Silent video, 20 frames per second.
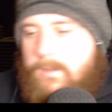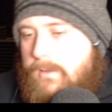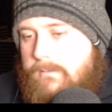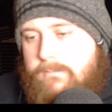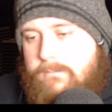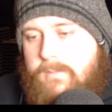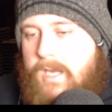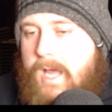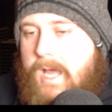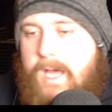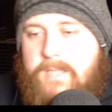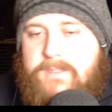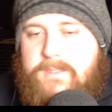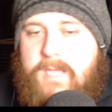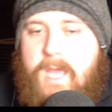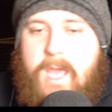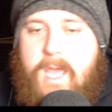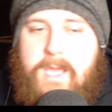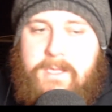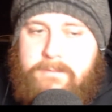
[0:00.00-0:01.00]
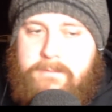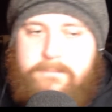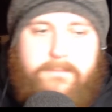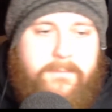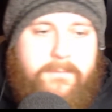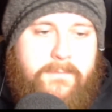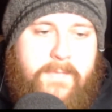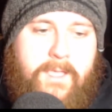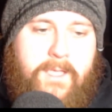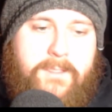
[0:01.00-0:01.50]
Bloody.
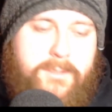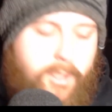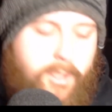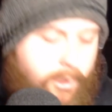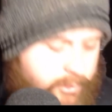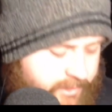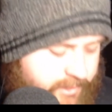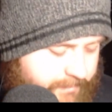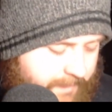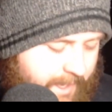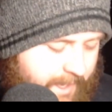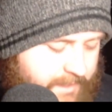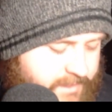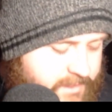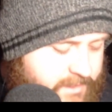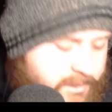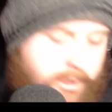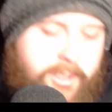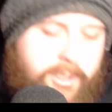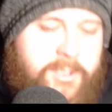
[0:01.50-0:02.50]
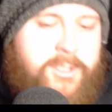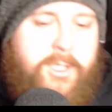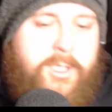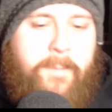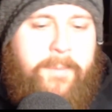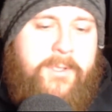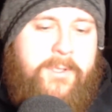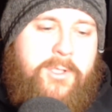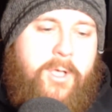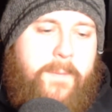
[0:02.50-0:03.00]
I told him, lad, he's got to
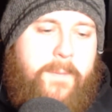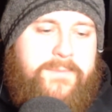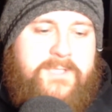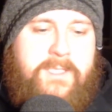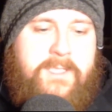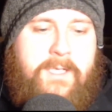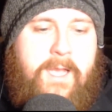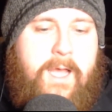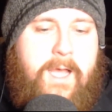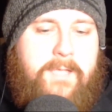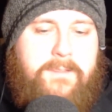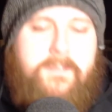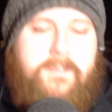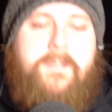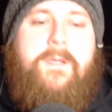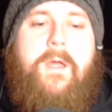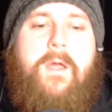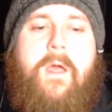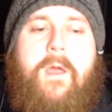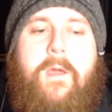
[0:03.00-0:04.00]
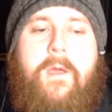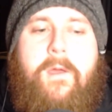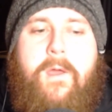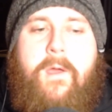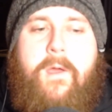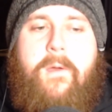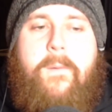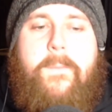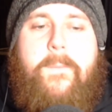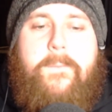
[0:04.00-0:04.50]
stop adopting, lad.
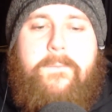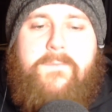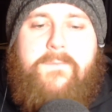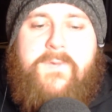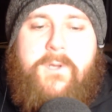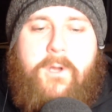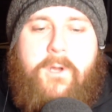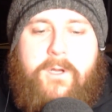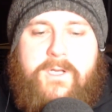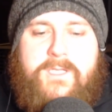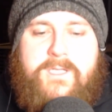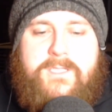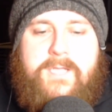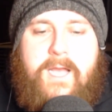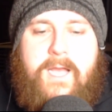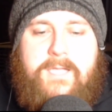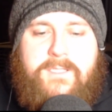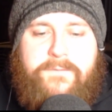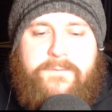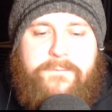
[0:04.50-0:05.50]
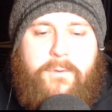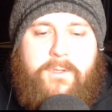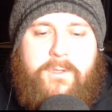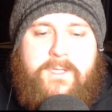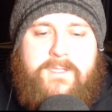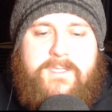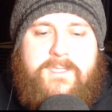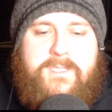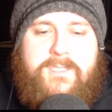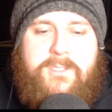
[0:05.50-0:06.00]
You're not going to start a
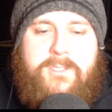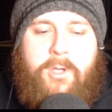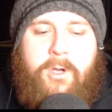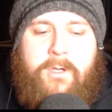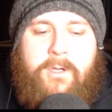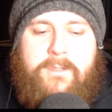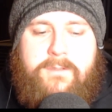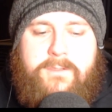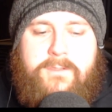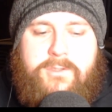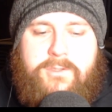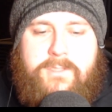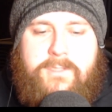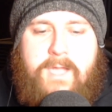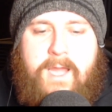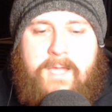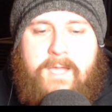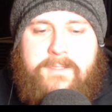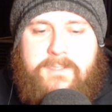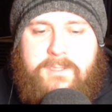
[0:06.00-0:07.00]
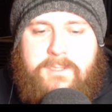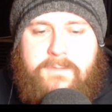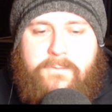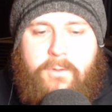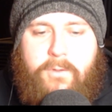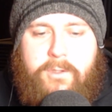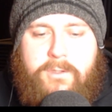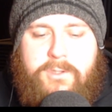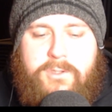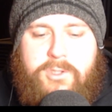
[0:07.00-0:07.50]
fucking song and dance
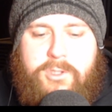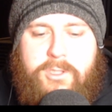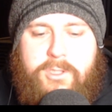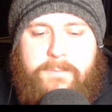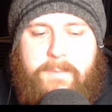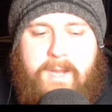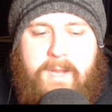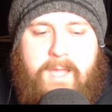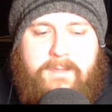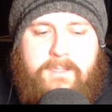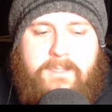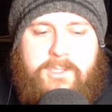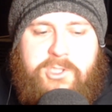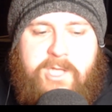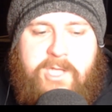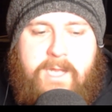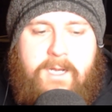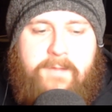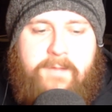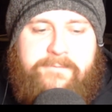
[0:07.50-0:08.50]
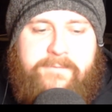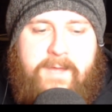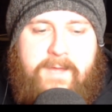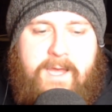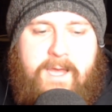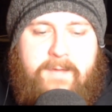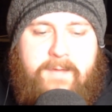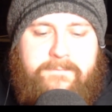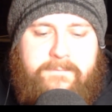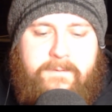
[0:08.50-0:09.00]
fucking troupe, lad. The Chandler
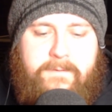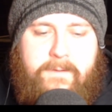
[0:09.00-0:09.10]
5.